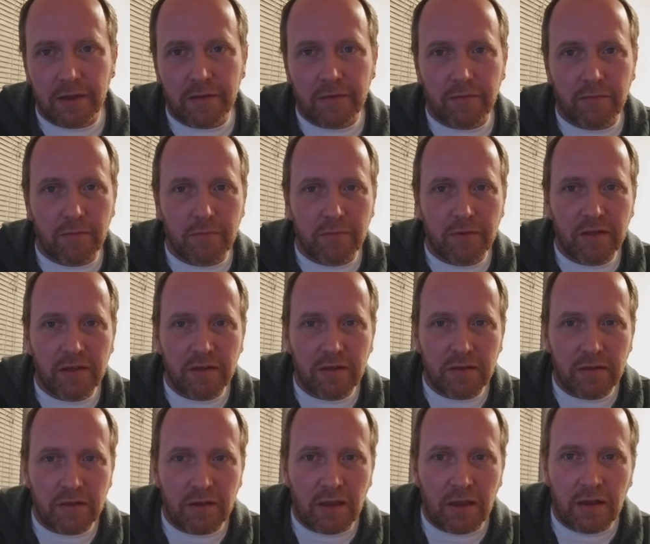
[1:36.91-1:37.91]
This room
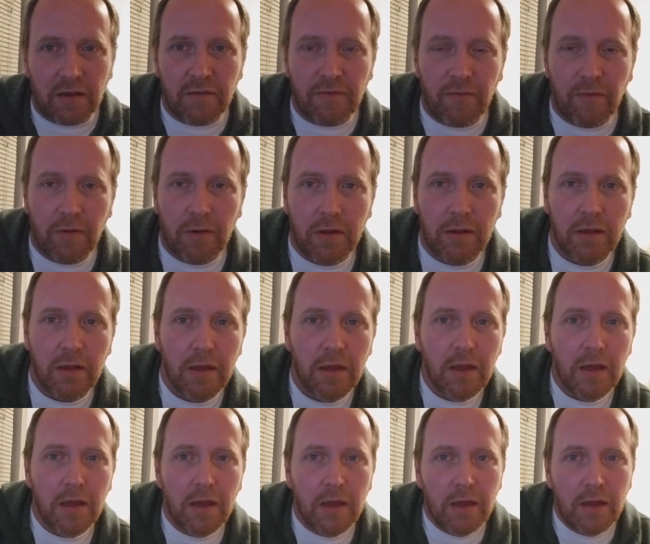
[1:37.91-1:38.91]
stinks for it,
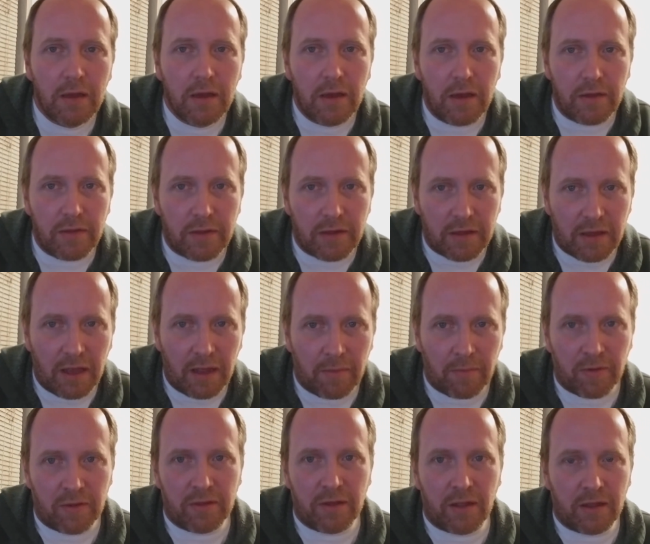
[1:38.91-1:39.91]
and this
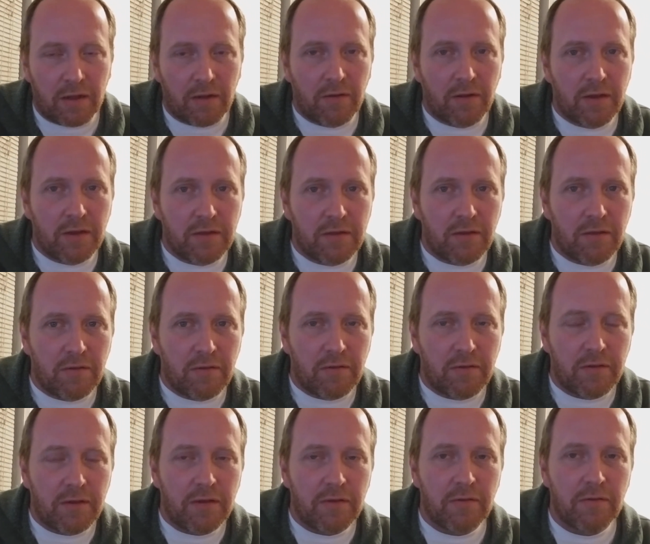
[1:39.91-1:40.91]
camera is not the greatest on
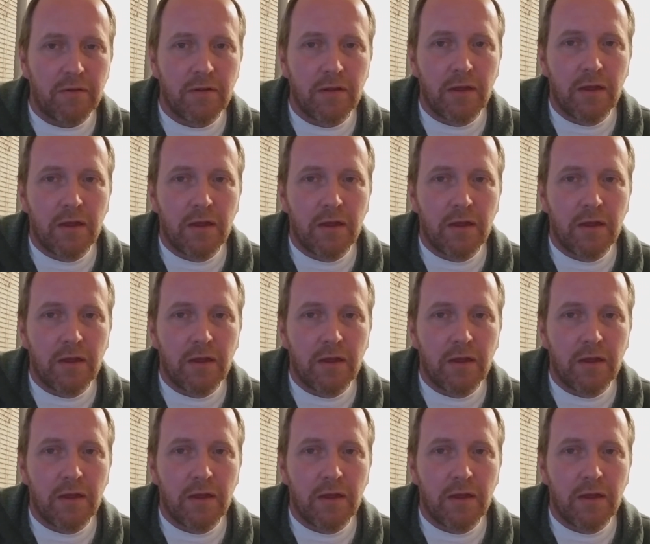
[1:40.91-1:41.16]
earth either.